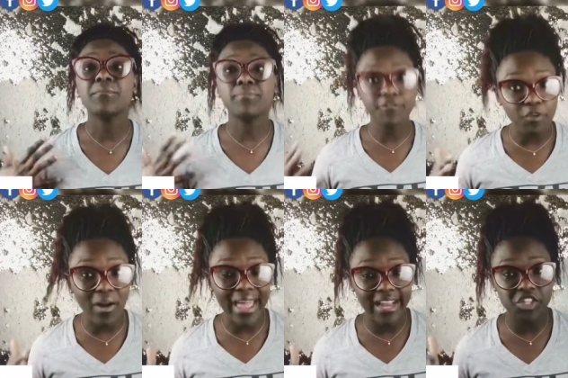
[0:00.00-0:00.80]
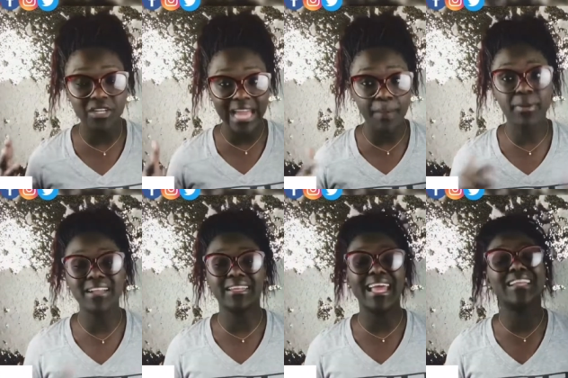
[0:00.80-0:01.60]
before I actually got
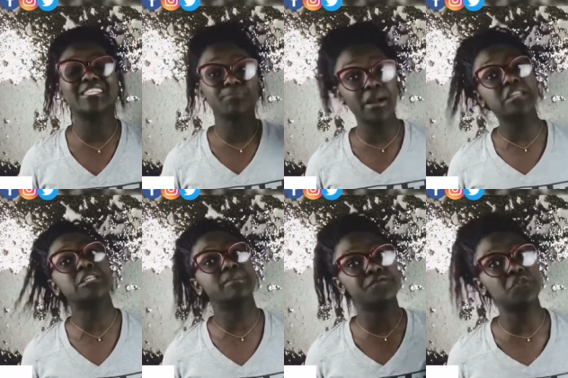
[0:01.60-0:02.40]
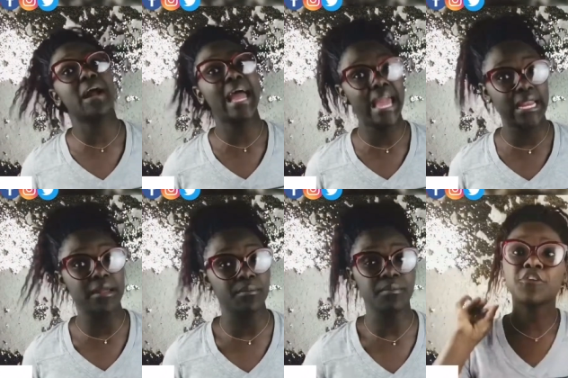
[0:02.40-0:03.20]
pregnant, and especially before I had
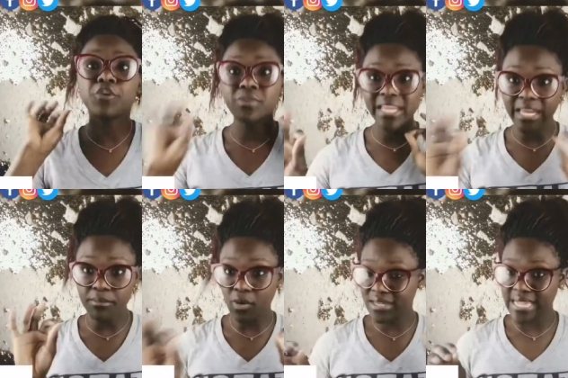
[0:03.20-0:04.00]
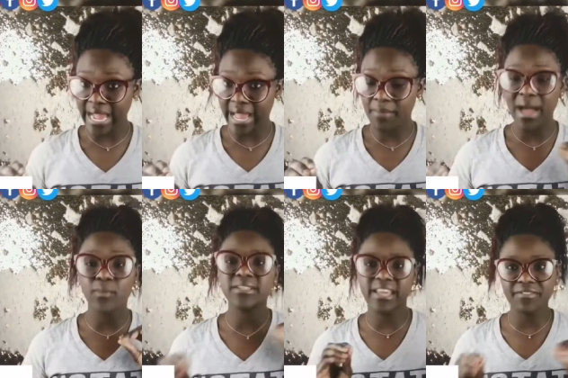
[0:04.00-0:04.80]
him. So if you need more time, I
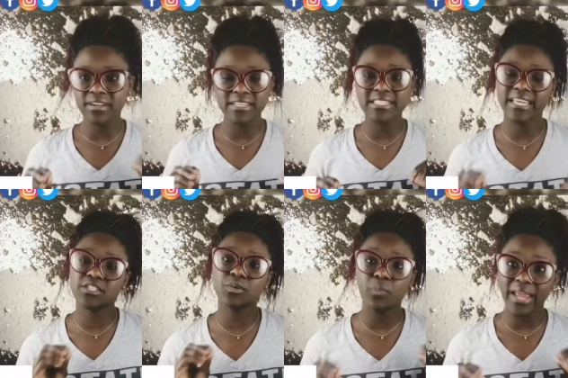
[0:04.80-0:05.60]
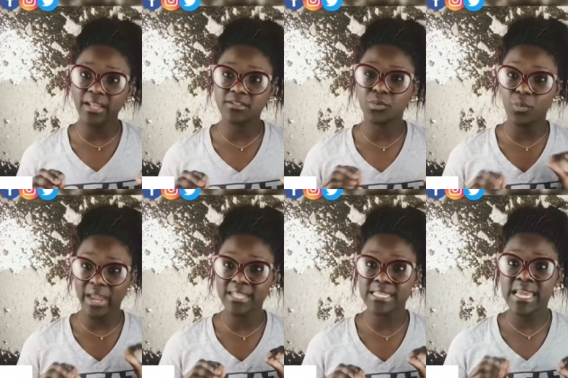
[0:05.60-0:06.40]
would definitely say to wait, to
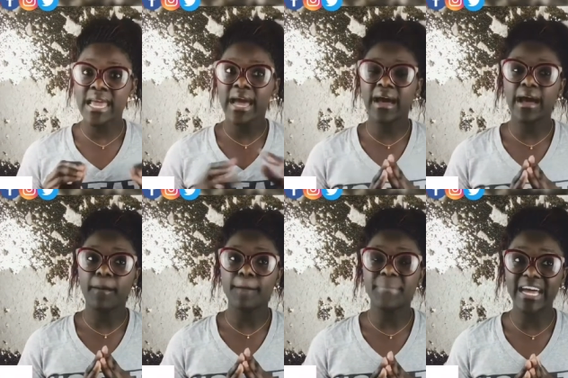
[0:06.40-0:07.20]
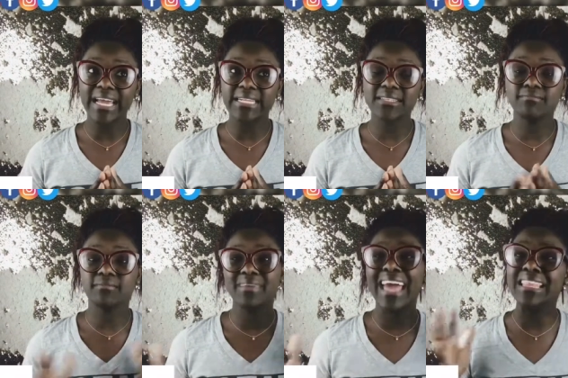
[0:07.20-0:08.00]
wait, um, but
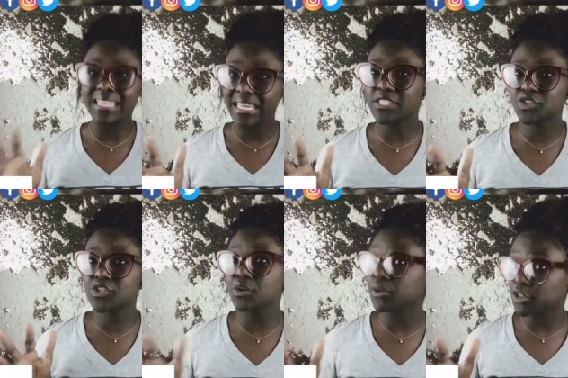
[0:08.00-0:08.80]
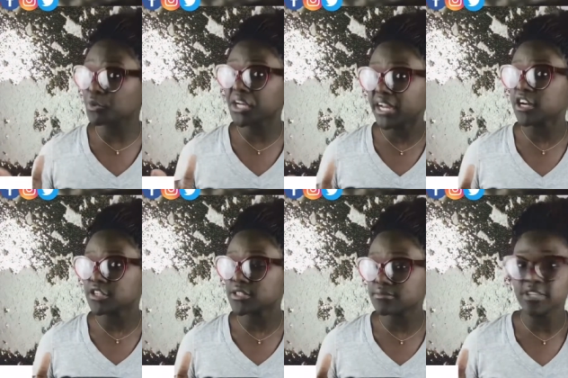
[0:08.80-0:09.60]
at least two to three
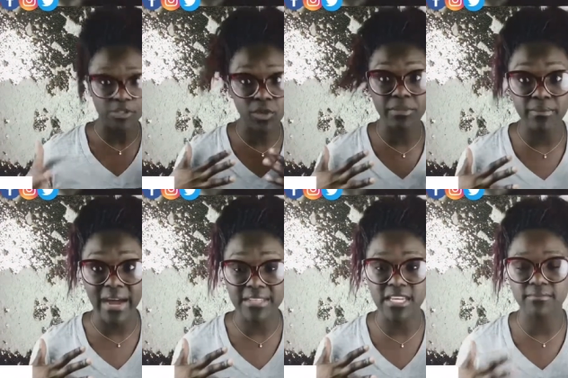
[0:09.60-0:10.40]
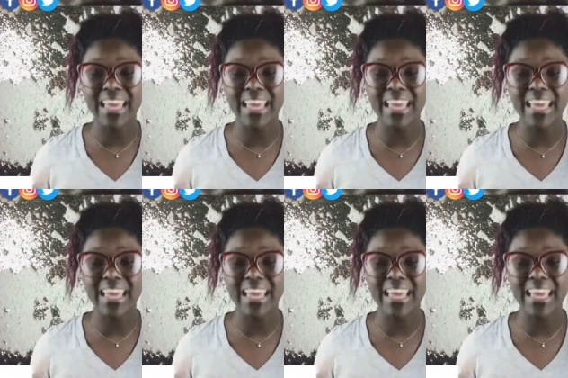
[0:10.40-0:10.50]
years is would be my tip.